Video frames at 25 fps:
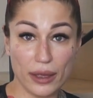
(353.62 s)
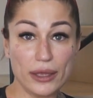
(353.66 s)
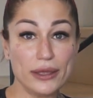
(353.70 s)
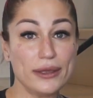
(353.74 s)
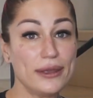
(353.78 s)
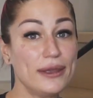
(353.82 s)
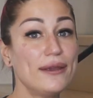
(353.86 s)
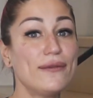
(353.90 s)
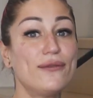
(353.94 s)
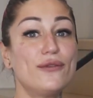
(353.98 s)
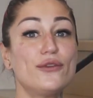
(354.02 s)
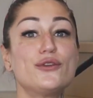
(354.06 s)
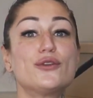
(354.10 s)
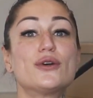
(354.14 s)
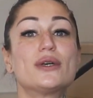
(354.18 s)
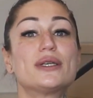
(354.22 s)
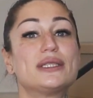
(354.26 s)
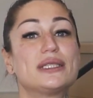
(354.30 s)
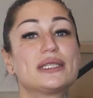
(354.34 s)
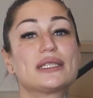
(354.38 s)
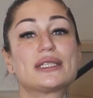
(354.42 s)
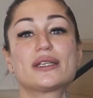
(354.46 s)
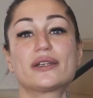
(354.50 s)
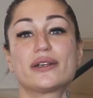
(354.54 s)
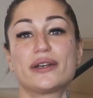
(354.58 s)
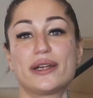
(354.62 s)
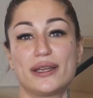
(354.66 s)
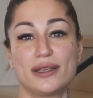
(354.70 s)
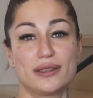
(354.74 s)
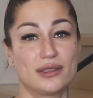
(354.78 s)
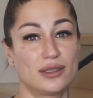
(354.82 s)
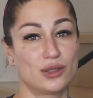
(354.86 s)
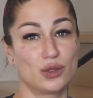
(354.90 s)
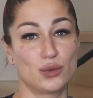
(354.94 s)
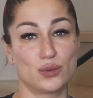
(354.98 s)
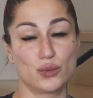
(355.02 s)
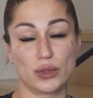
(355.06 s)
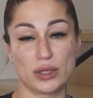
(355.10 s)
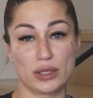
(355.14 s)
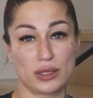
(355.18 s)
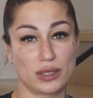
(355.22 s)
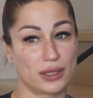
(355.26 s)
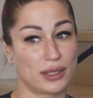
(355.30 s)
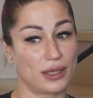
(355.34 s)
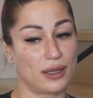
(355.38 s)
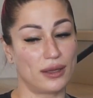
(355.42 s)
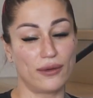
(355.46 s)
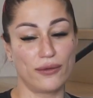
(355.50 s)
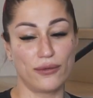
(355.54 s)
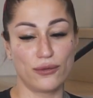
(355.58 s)
If you are decorating with
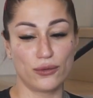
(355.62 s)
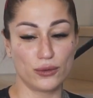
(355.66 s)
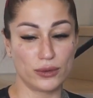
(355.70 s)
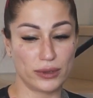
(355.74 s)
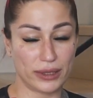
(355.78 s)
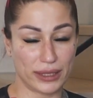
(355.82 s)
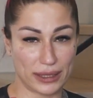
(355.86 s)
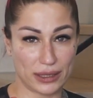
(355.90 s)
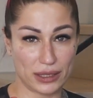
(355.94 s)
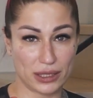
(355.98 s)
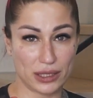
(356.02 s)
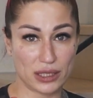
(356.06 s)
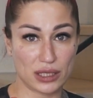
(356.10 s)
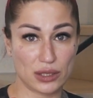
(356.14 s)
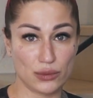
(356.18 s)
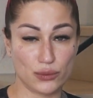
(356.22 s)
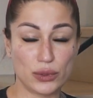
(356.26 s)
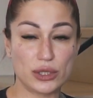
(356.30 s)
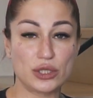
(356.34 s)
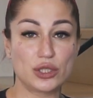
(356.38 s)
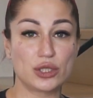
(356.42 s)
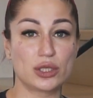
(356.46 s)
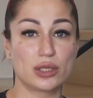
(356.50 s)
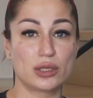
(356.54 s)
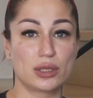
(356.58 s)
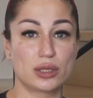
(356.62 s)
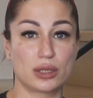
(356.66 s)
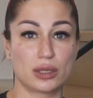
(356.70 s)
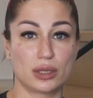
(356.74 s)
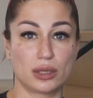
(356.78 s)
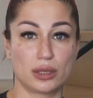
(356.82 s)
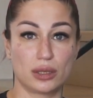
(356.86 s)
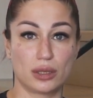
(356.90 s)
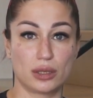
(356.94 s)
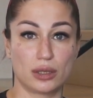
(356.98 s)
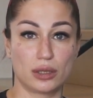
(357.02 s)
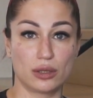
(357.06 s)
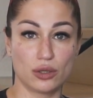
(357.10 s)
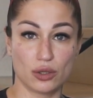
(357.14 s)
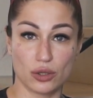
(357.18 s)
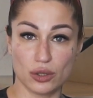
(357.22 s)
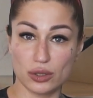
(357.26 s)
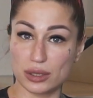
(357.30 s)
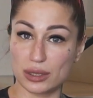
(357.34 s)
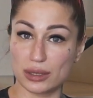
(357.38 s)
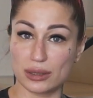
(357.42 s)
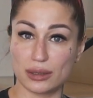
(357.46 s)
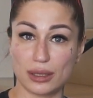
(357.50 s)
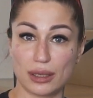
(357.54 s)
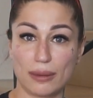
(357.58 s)
colorful lashes, which is
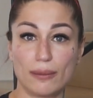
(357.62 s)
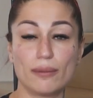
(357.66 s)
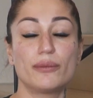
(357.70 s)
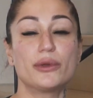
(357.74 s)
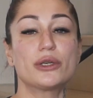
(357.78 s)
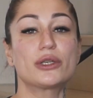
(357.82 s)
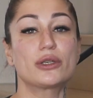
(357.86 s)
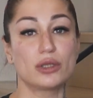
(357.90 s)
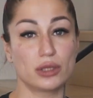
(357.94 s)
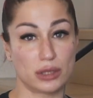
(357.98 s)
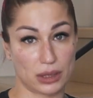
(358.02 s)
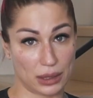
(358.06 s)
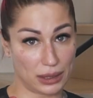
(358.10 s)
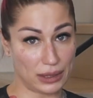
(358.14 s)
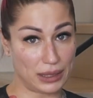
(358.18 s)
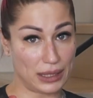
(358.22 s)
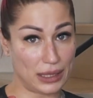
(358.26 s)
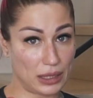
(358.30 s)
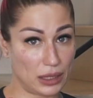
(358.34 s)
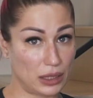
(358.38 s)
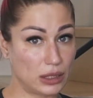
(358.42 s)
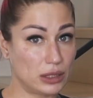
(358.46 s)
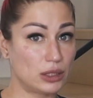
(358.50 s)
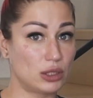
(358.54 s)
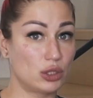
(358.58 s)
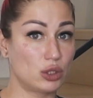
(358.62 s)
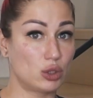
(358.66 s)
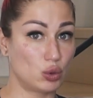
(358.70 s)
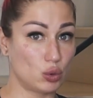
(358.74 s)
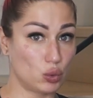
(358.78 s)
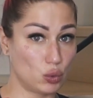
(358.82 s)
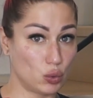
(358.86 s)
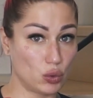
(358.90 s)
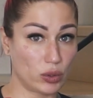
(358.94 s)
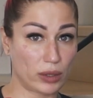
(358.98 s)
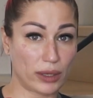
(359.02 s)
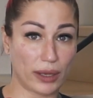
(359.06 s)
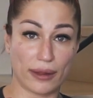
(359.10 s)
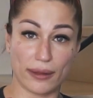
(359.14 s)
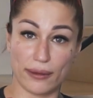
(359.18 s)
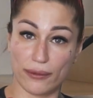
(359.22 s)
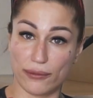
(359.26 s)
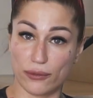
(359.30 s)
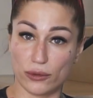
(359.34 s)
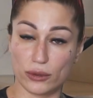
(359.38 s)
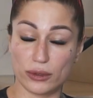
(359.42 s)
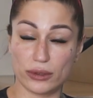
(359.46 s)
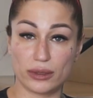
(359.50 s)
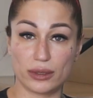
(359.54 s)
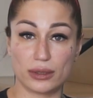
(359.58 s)
not, because there is two
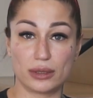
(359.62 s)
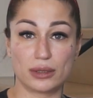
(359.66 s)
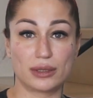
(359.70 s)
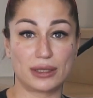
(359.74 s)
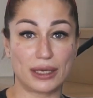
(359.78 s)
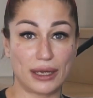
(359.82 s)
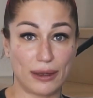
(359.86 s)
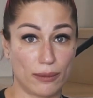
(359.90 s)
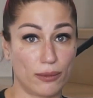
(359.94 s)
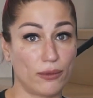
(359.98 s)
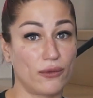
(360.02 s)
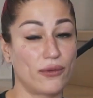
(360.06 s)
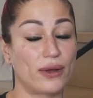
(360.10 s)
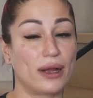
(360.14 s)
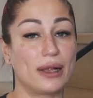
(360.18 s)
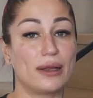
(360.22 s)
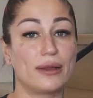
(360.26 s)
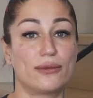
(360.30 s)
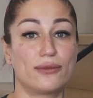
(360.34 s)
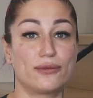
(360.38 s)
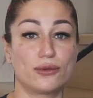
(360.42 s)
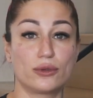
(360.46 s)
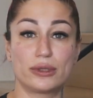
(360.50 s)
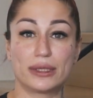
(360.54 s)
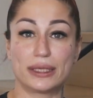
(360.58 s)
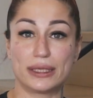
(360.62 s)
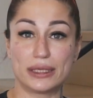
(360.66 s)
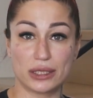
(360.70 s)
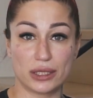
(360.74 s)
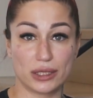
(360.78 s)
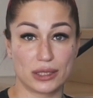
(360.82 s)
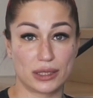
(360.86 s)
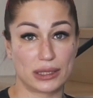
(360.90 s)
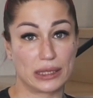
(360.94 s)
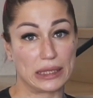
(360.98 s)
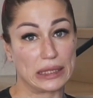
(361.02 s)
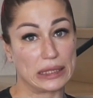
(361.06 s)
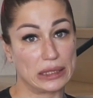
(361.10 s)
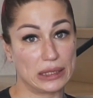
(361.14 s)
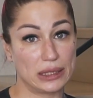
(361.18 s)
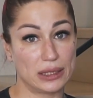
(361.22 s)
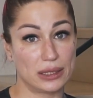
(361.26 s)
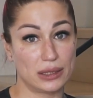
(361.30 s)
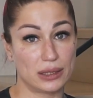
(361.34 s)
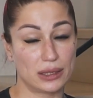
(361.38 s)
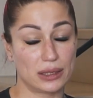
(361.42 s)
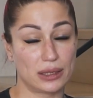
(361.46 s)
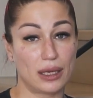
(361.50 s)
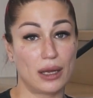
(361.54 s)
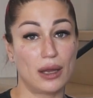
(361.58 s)
type of colorful lashes
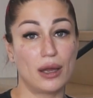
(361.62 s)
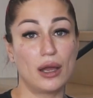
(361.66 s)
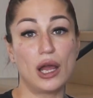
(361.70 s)
exist.